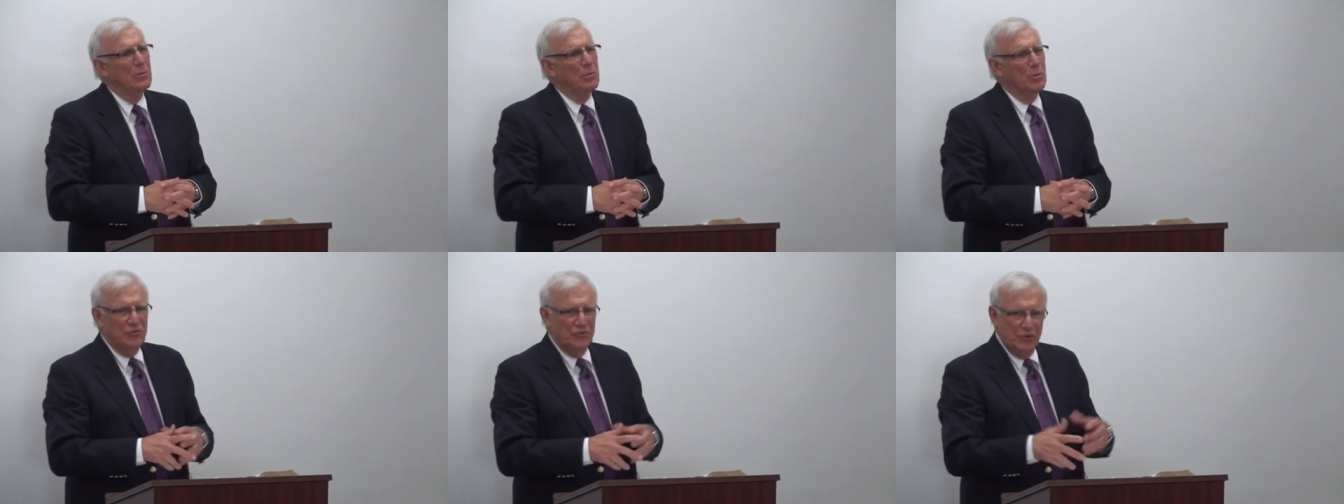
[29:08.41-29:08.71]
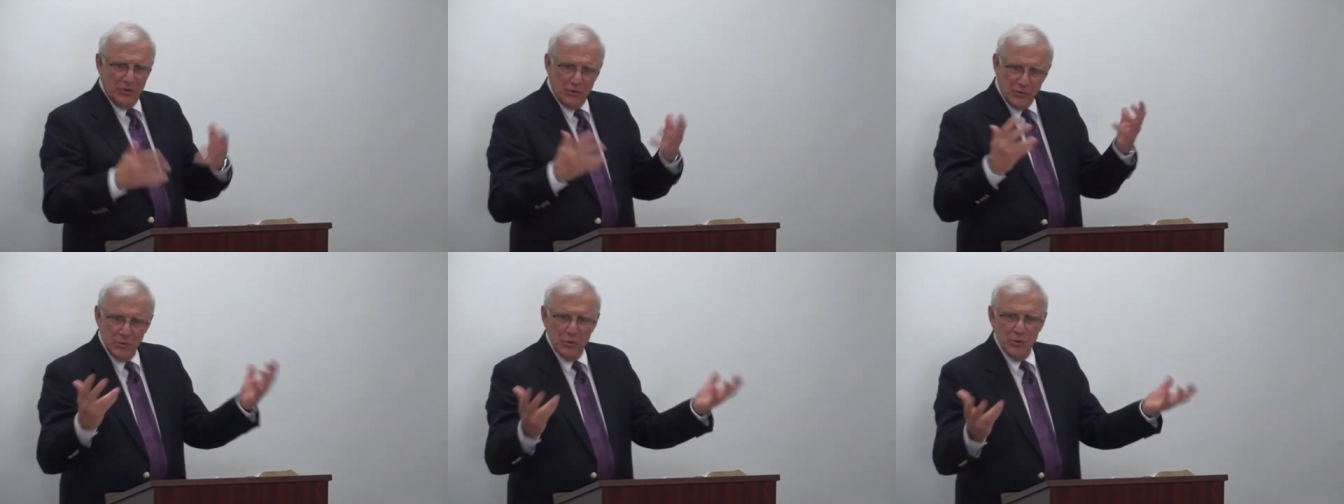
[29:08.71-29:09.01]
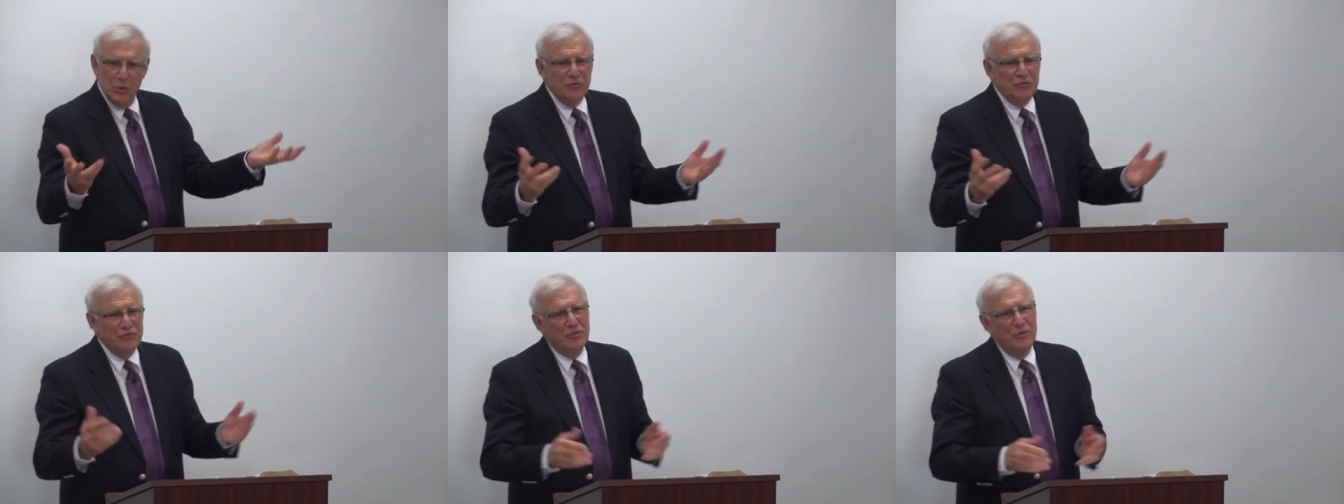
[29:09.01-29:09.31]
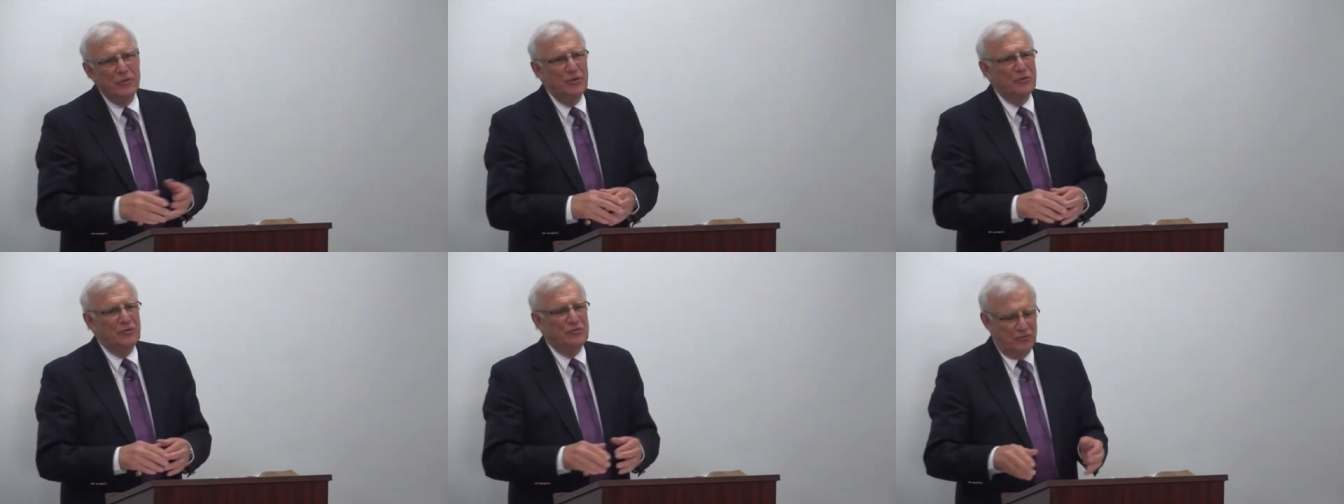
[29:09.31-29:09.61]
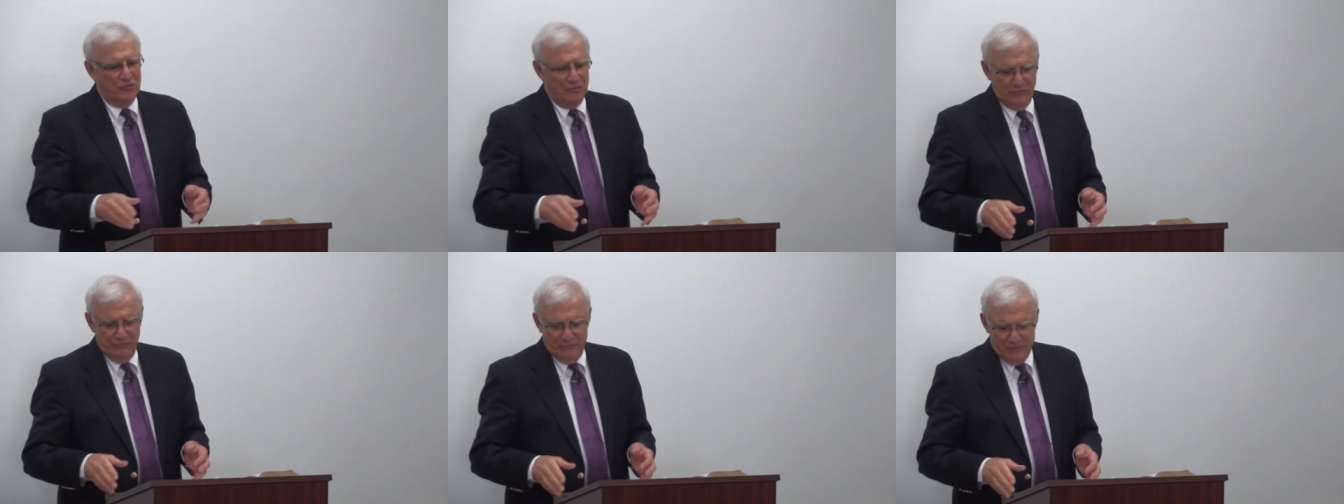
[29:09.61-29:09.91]
was introduced to
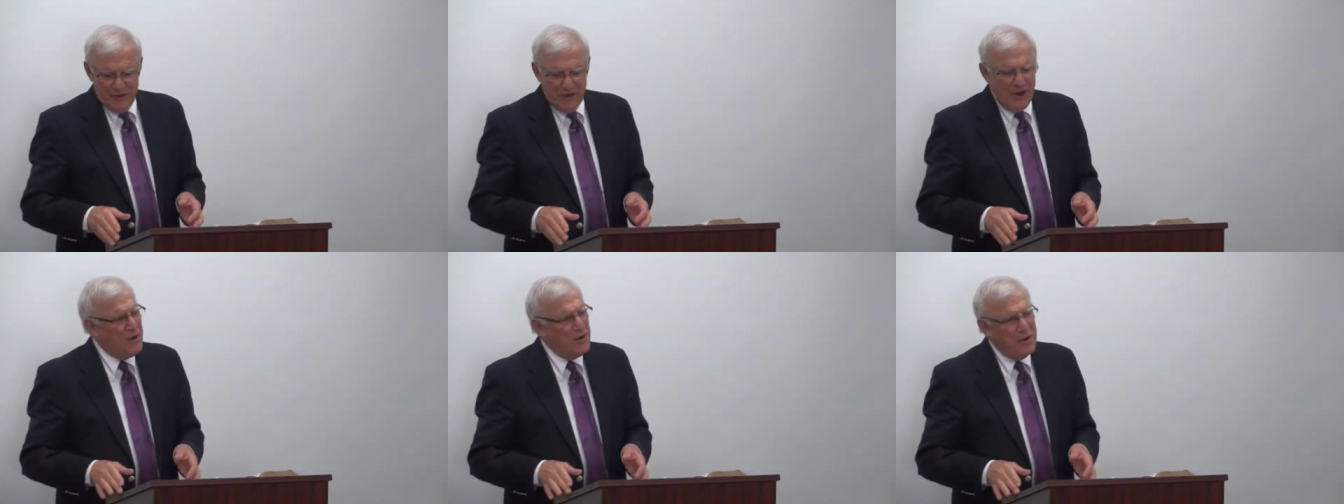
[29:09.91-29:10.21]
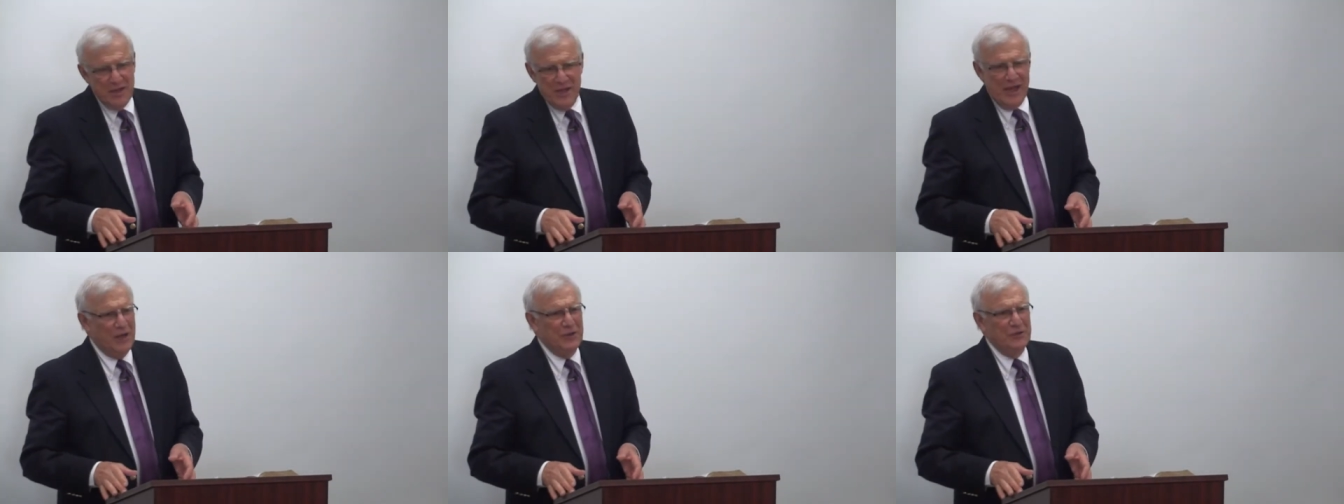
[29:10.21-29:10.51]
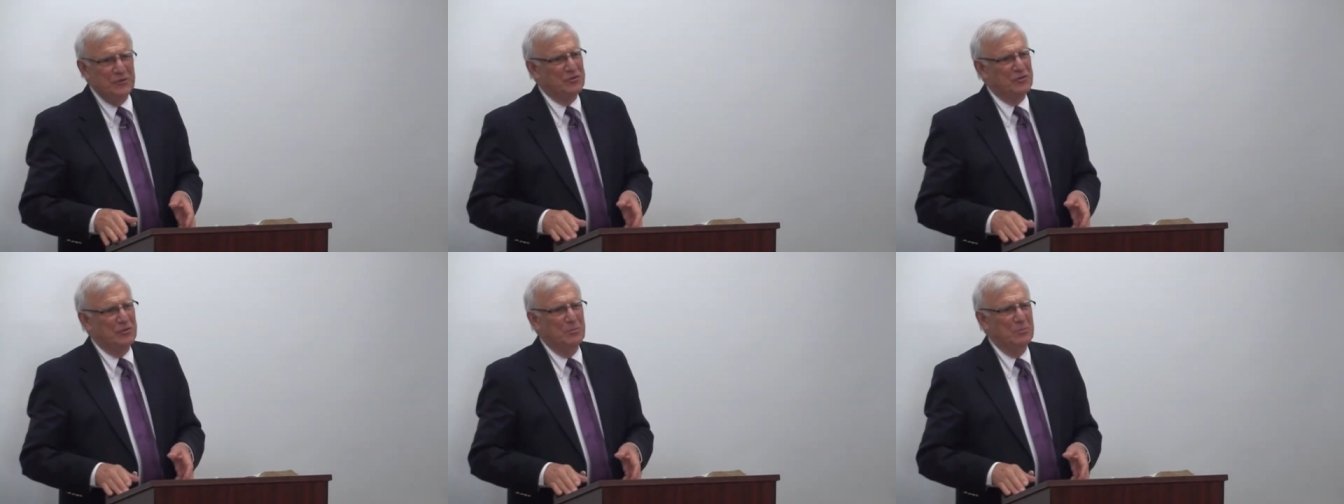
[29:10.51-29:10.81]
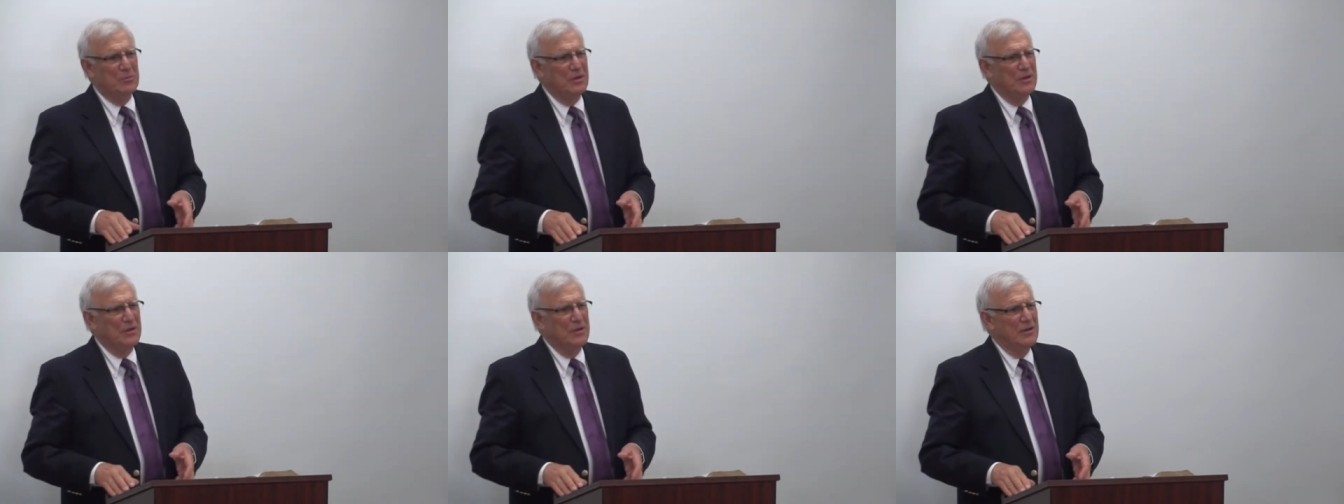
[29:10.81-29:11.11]
this very handsome